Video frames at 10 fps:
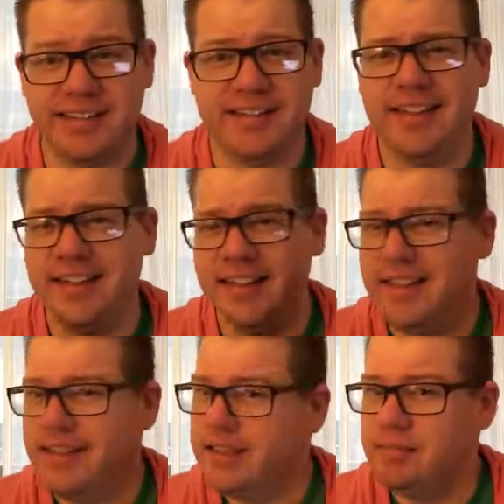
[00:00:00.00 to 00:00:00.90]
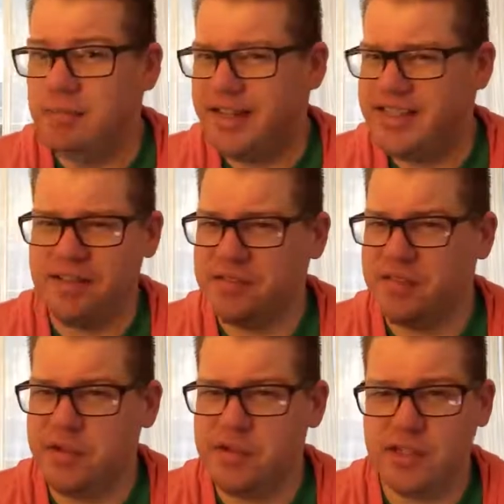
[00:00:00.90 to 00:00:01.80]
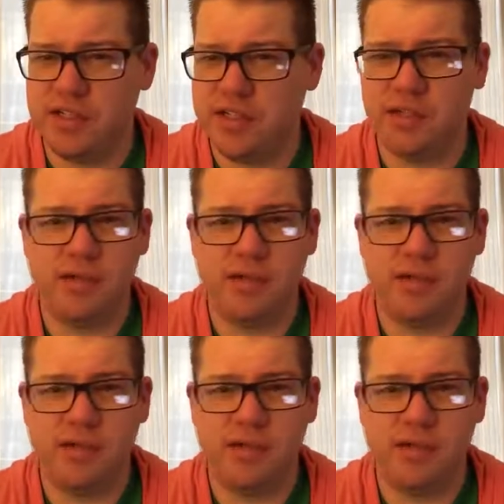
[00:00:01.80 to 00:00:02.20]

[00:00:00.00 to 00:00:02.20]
And probably sounds confusing to